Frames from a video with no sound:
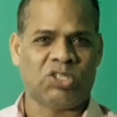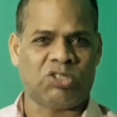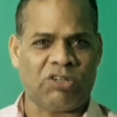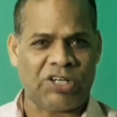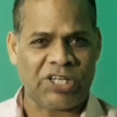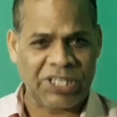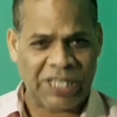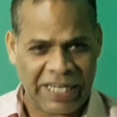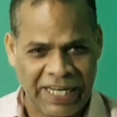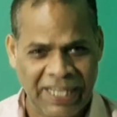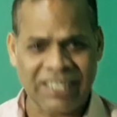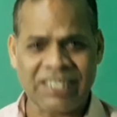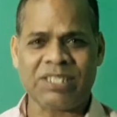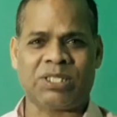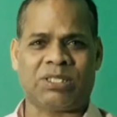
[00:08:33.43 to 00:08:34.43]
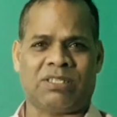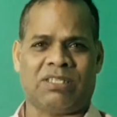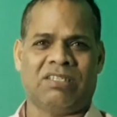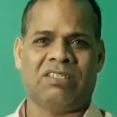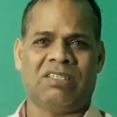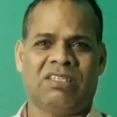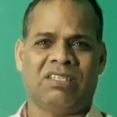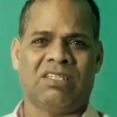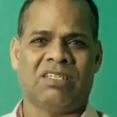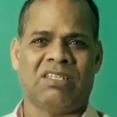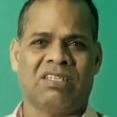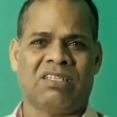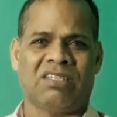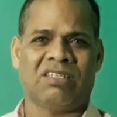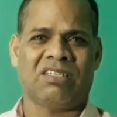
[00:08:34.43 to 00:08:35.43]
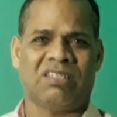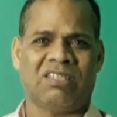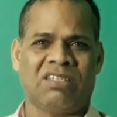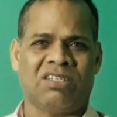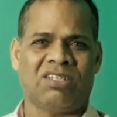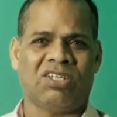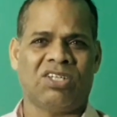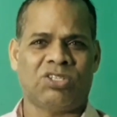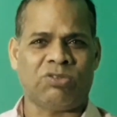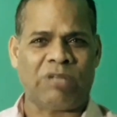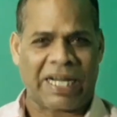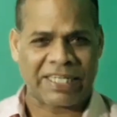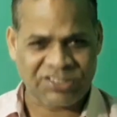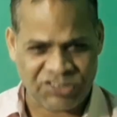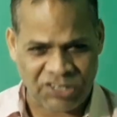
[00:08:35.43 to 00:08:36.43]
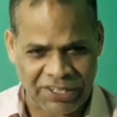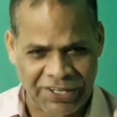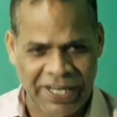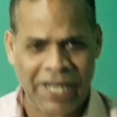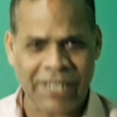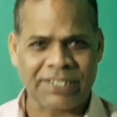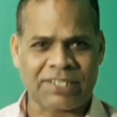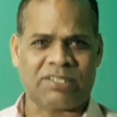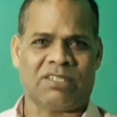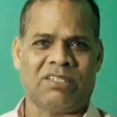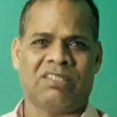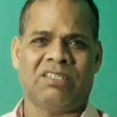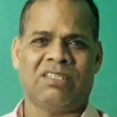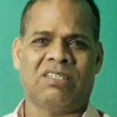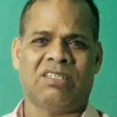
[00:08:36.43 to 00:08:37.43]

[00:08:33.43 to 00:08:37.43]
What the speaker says: to enhance, to accelerate